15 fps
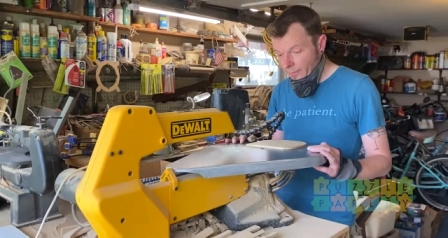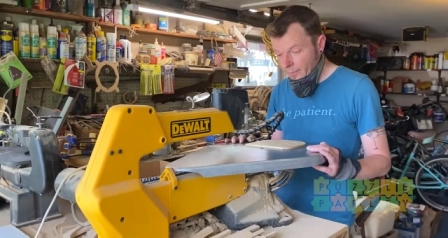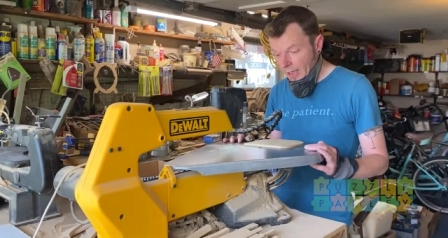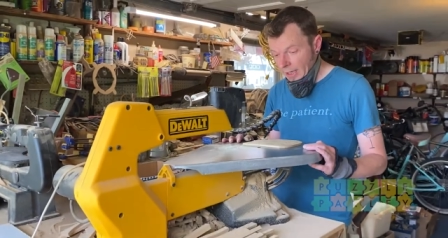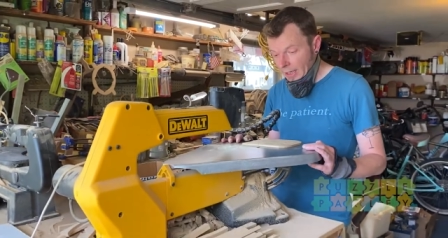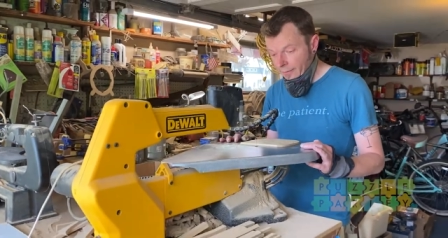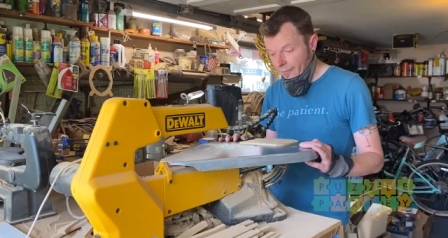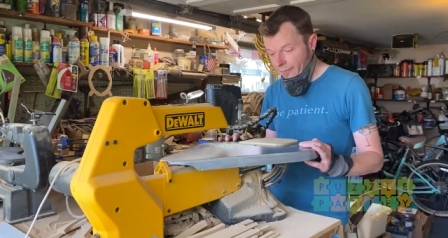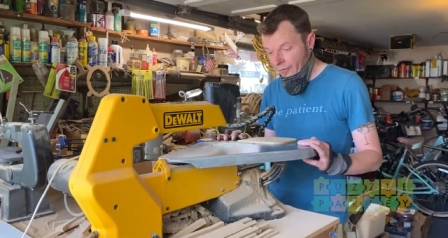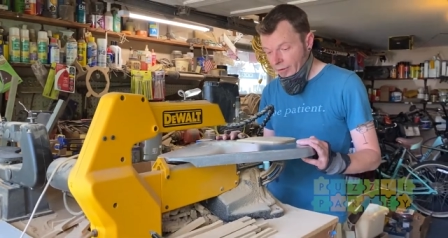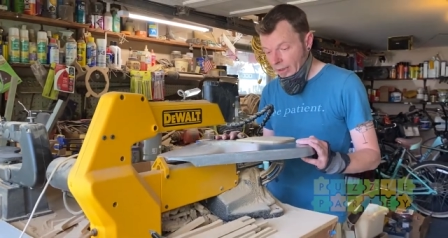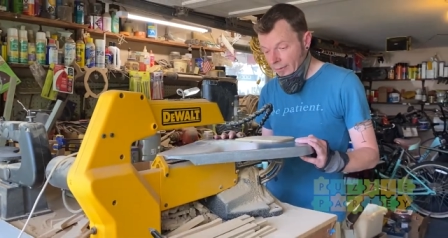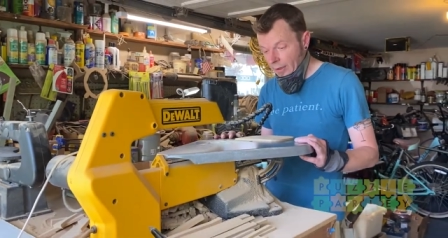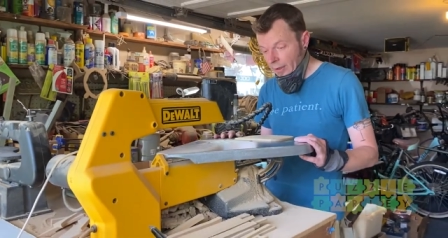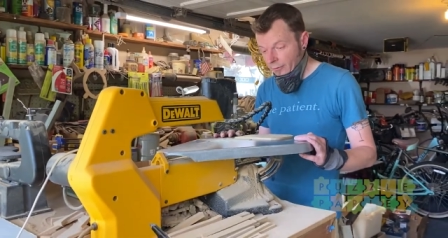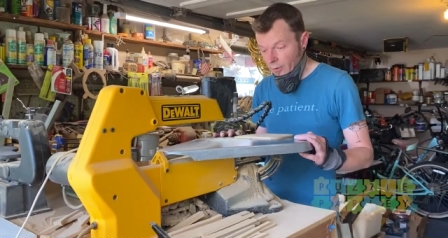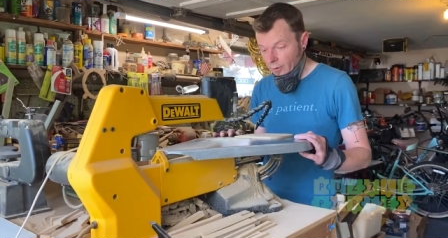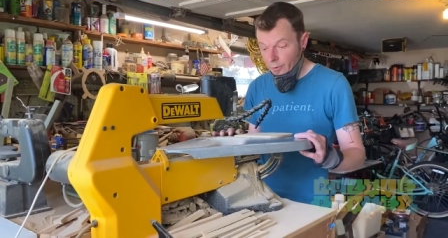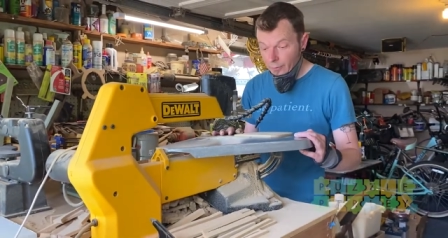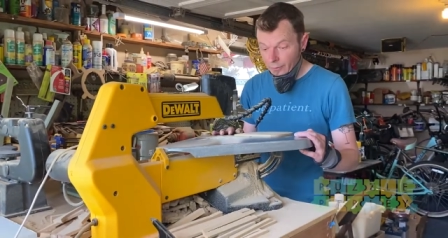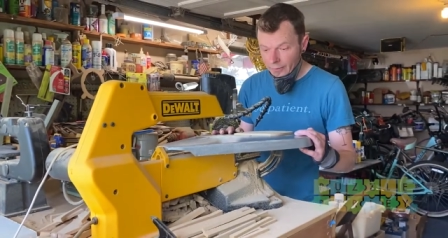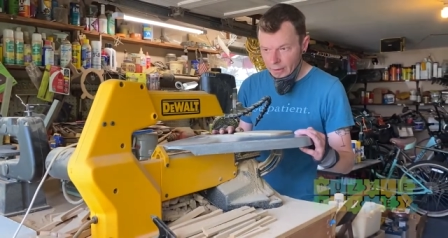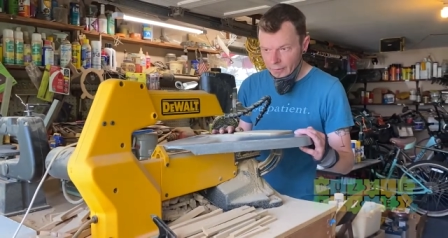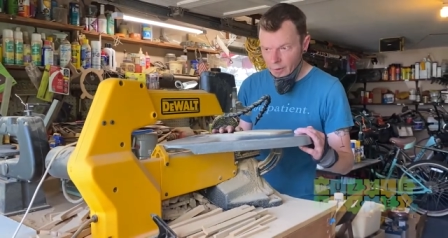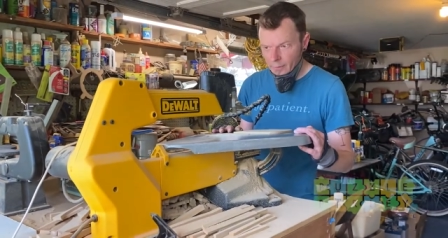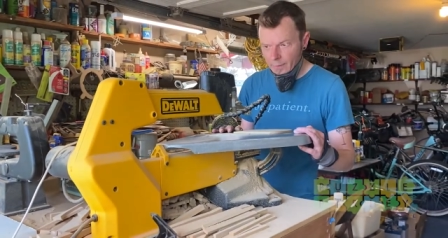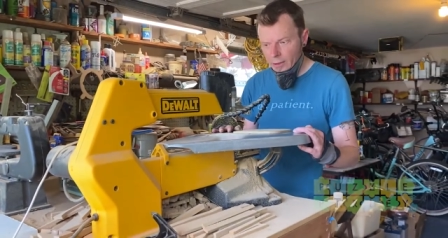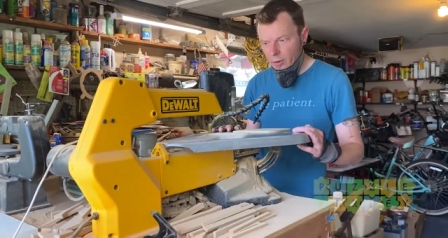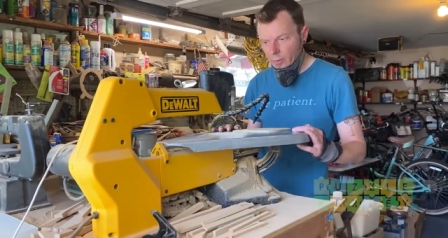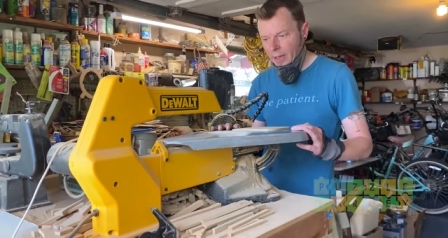you may have seen these or used these on a
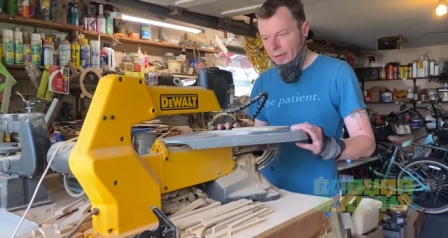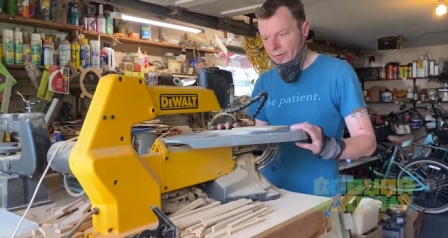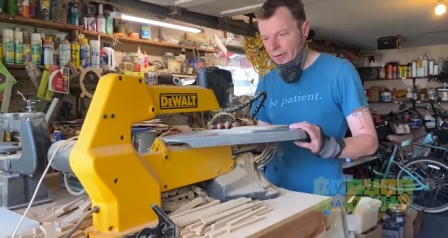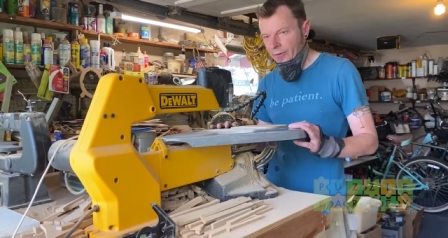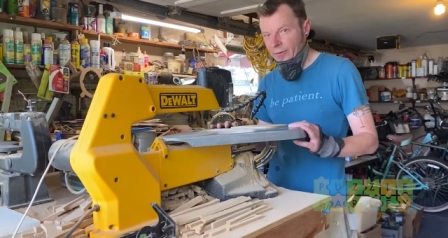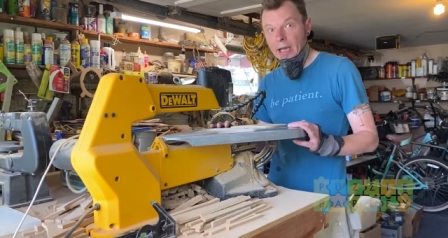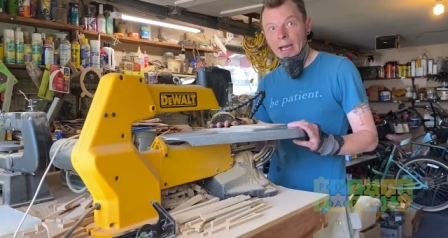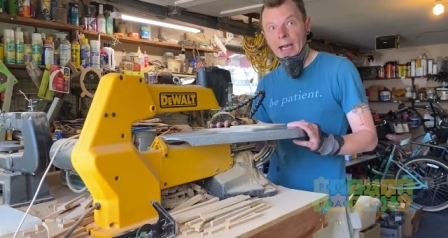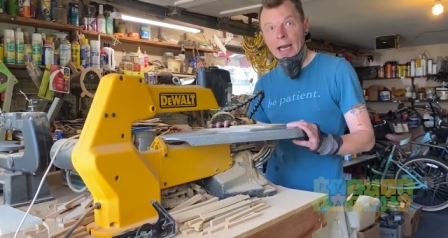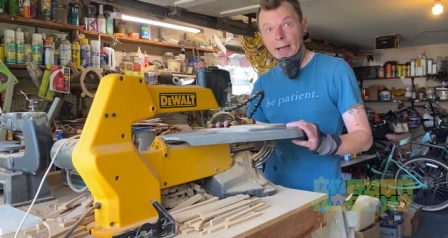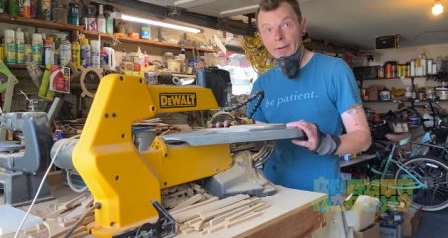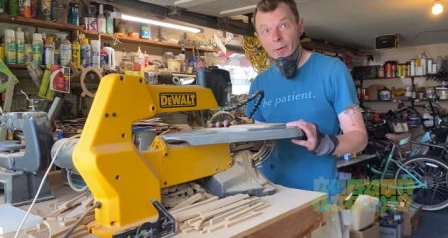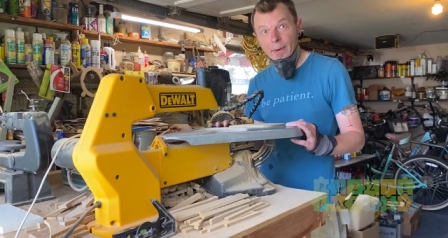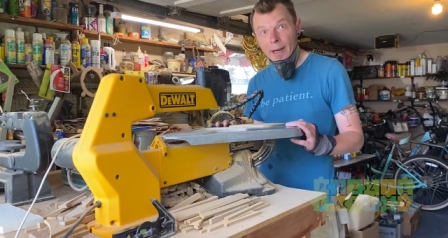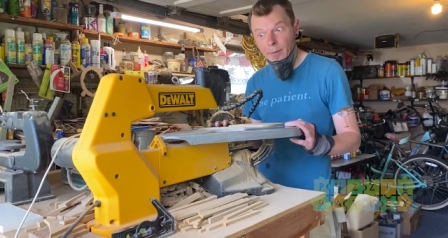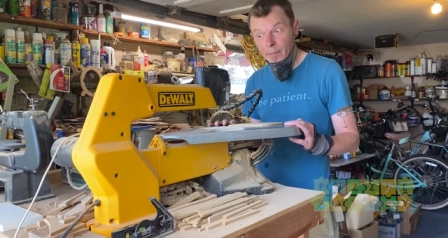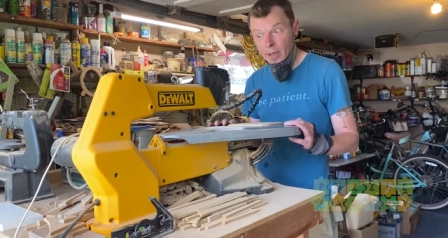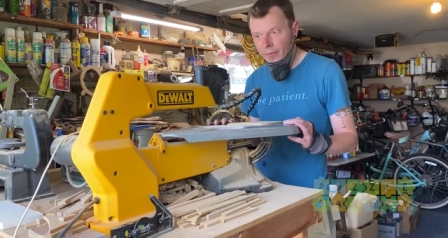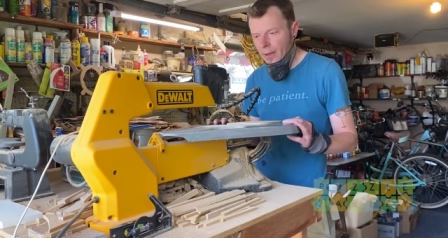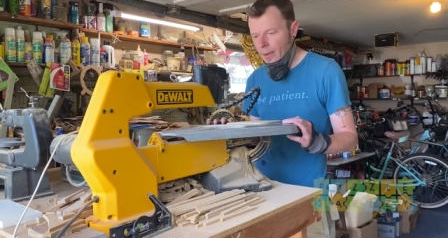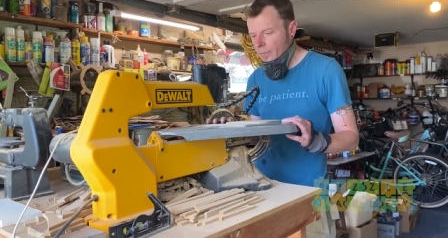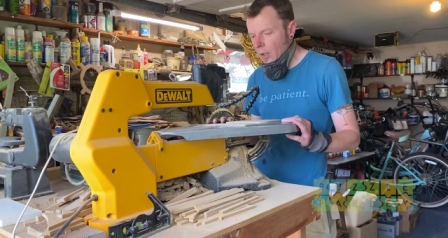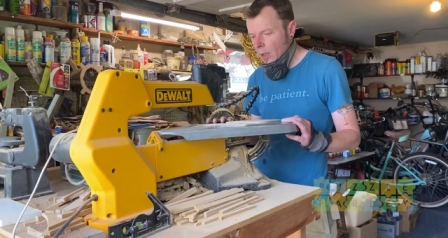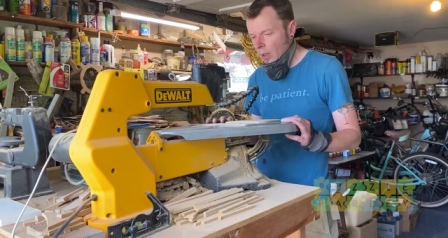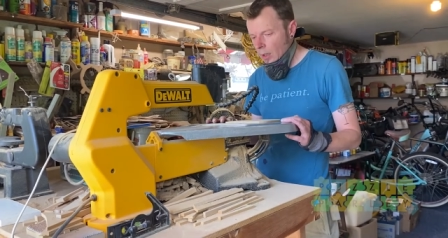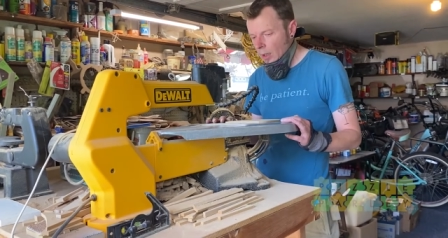regular basis. I highly recommend them.